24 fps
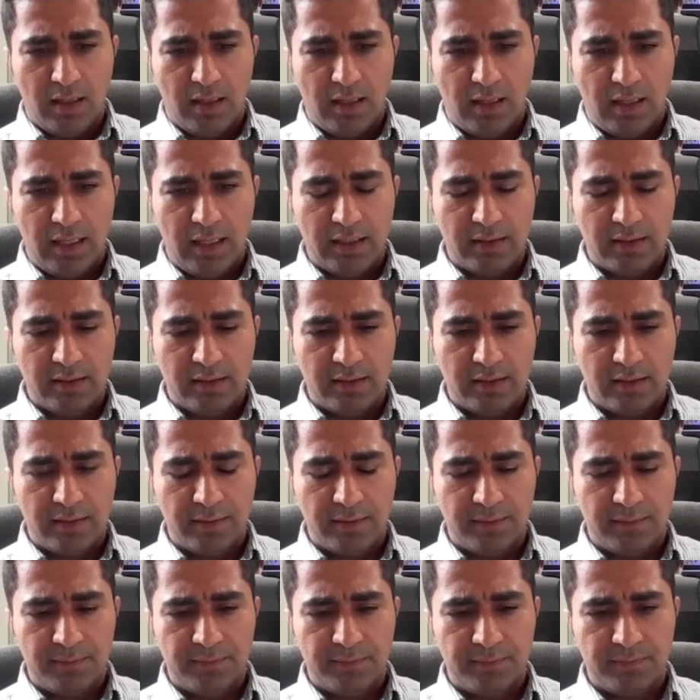And
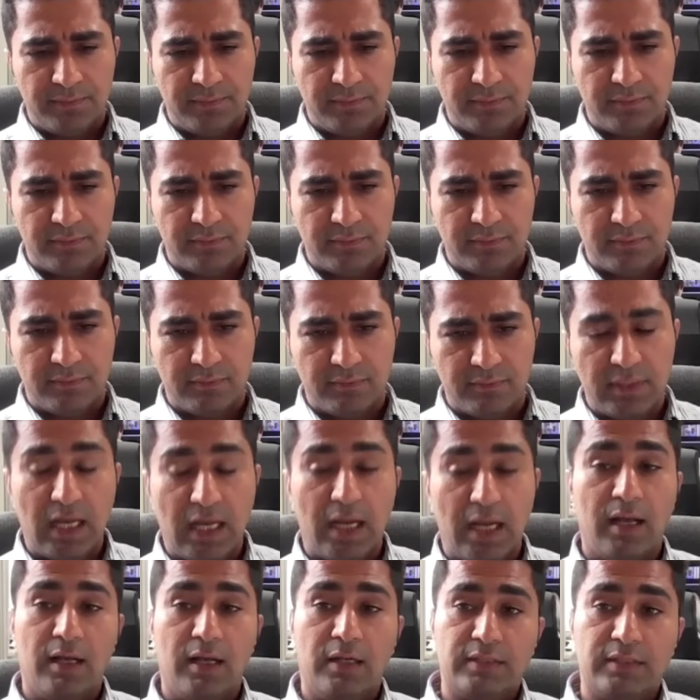
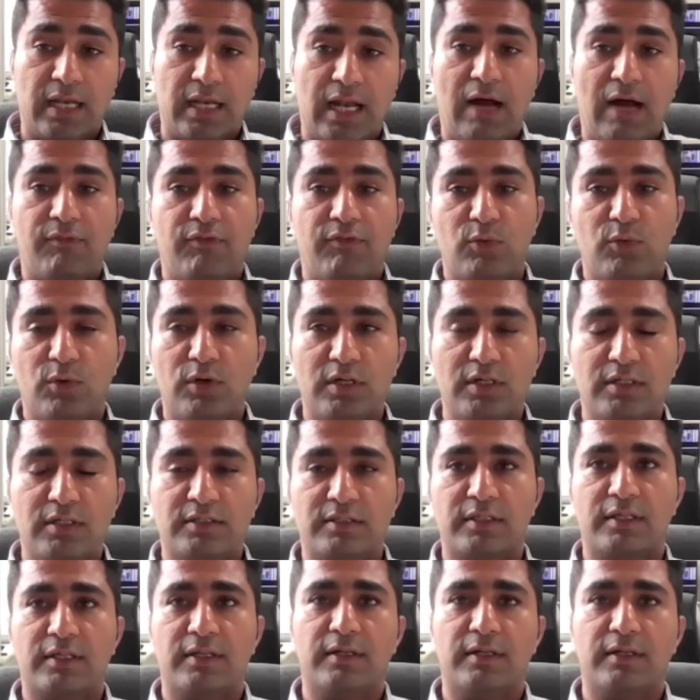yeah, then afterwards,